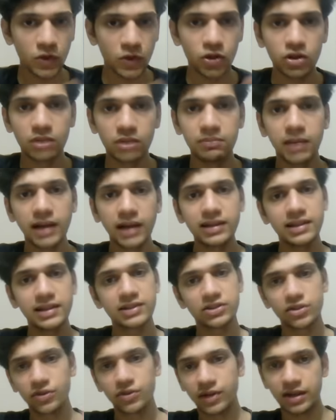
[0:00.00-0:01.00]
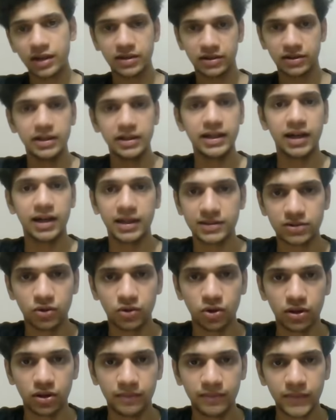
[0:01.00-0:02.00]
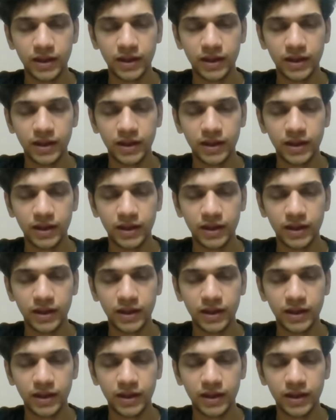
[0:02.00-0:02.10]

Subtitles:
You combine these two, you get a really high score.